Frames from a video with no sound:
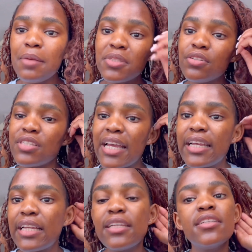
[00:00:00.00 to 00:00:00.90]
still
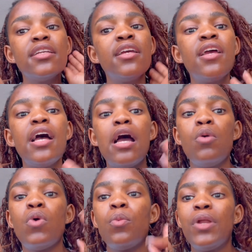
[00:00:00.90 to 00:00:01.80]
cycling,
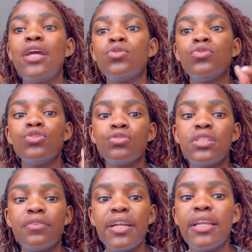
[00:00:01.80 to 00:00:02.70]
when I don't use
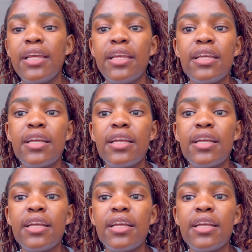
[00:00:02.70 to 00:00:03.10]
the Retin-A,